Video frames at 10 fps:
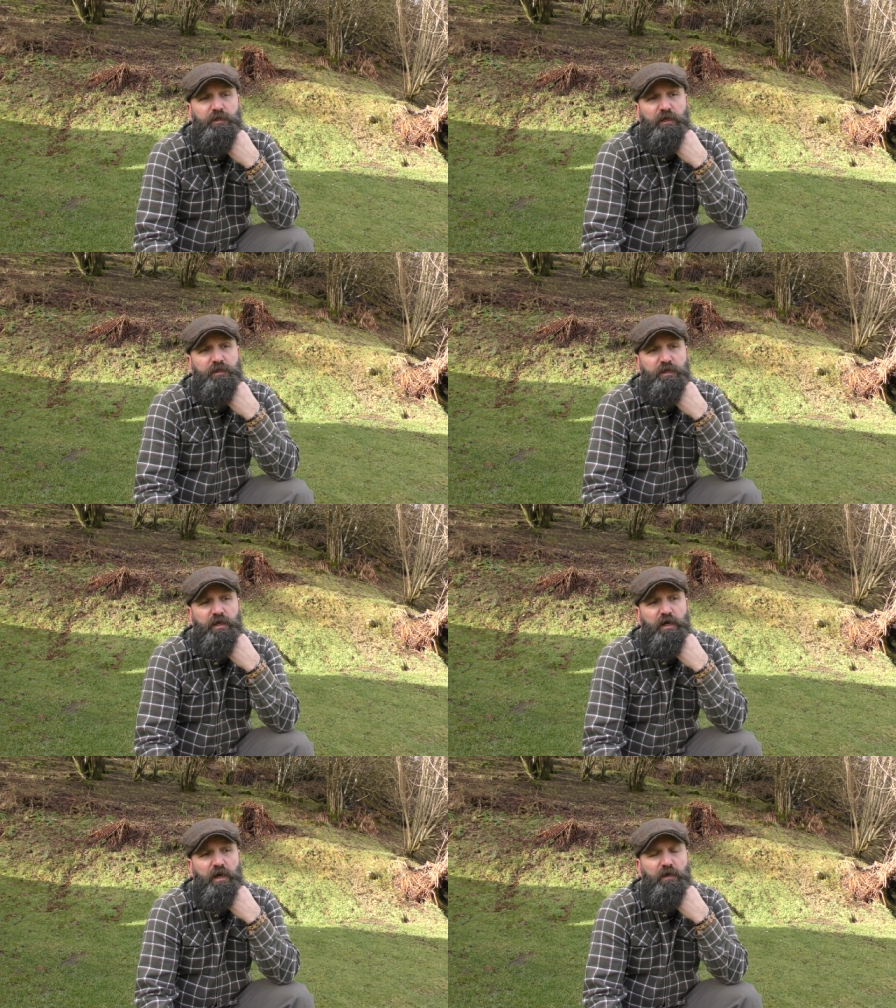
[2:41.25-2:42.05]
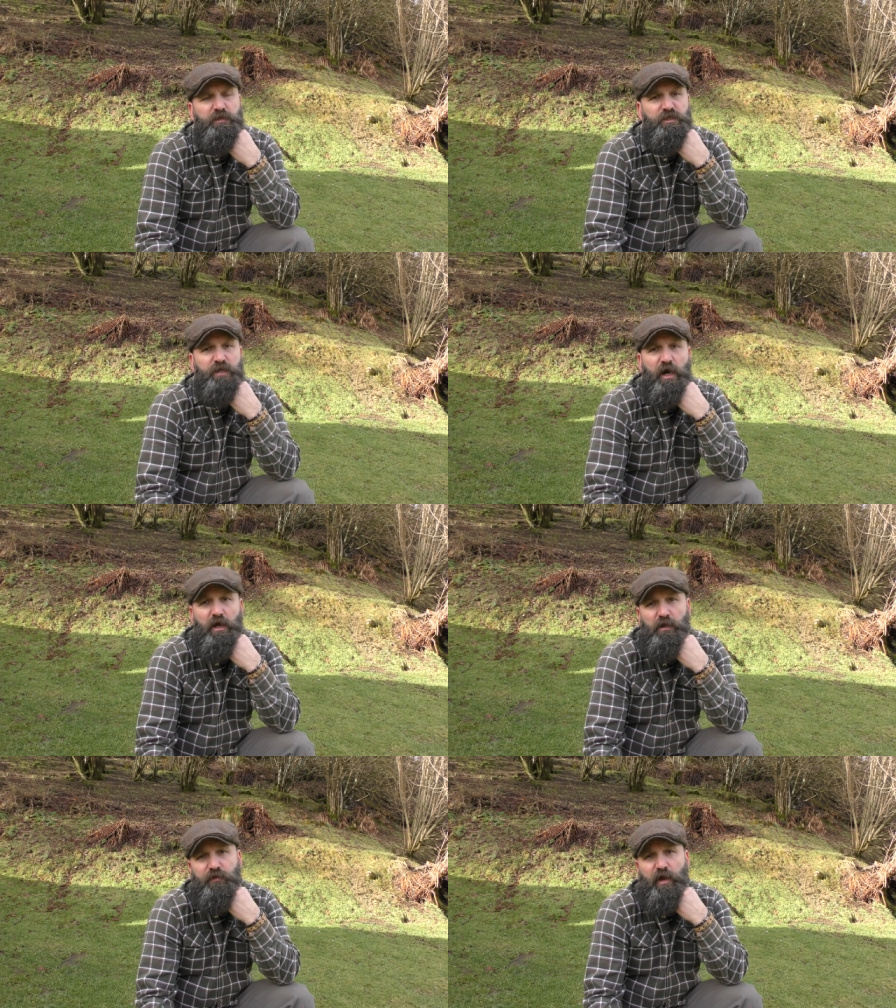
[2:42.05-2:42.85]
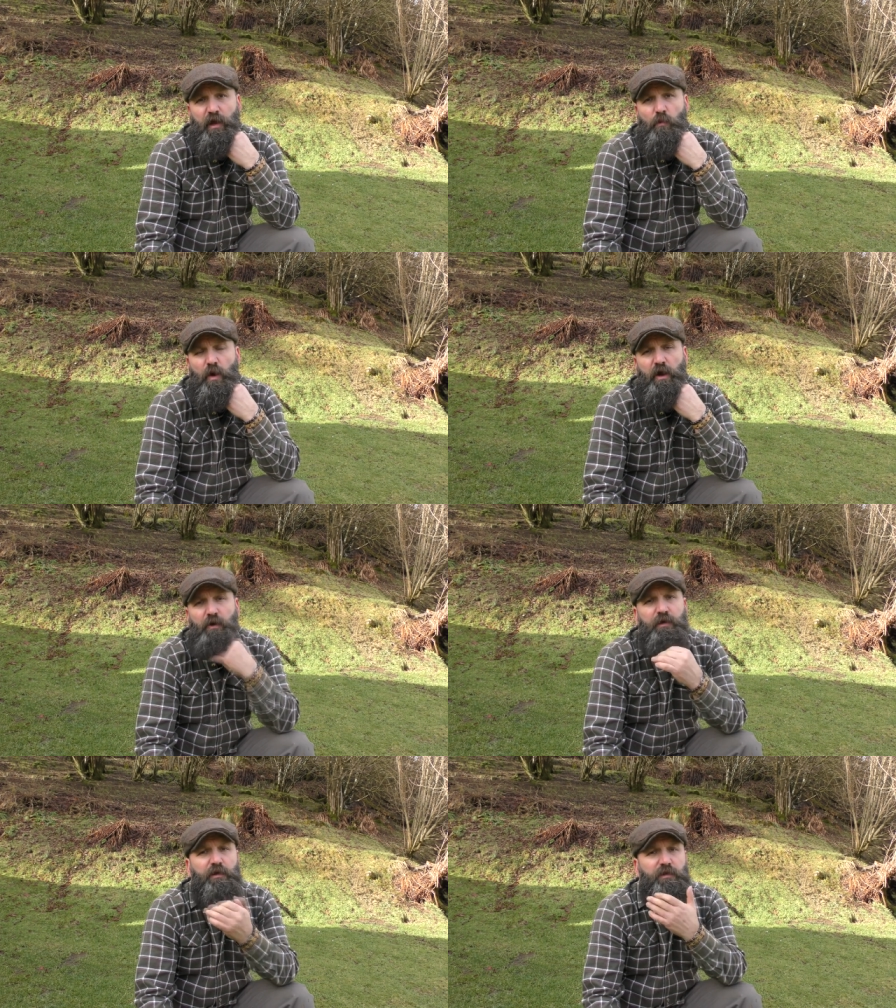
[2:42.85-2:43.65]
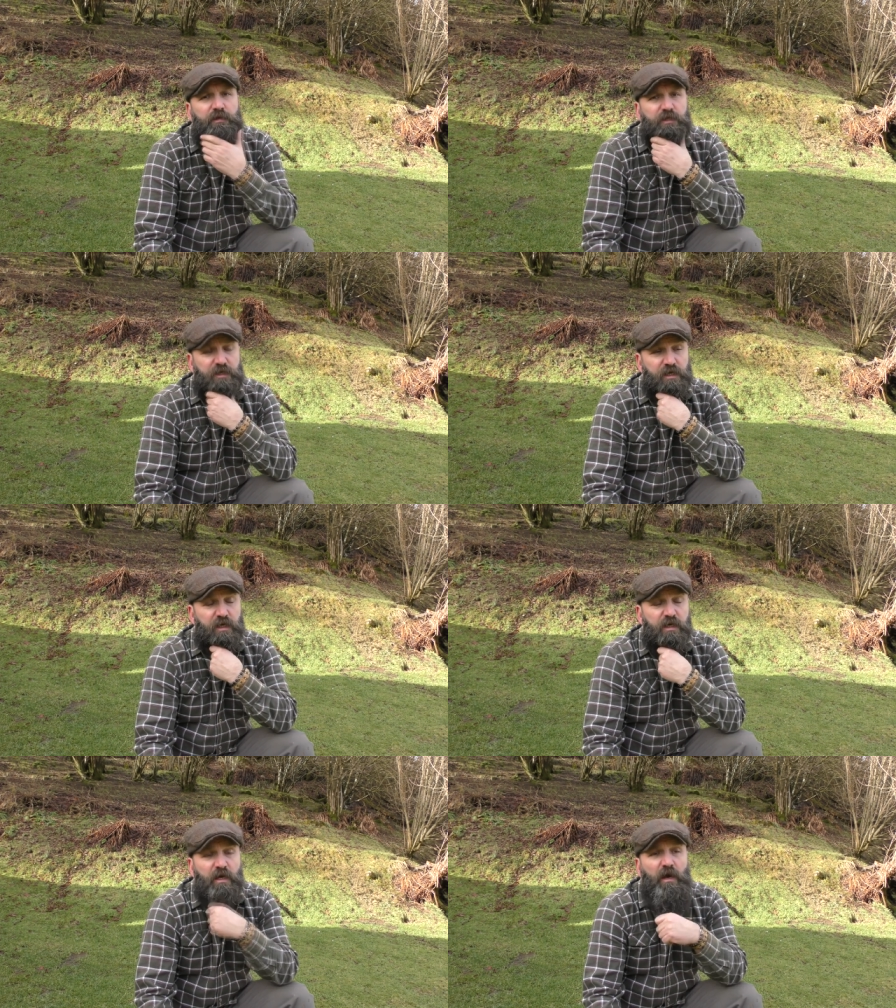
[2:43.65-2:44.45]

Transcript: That's the uh, style that I'm wearing today.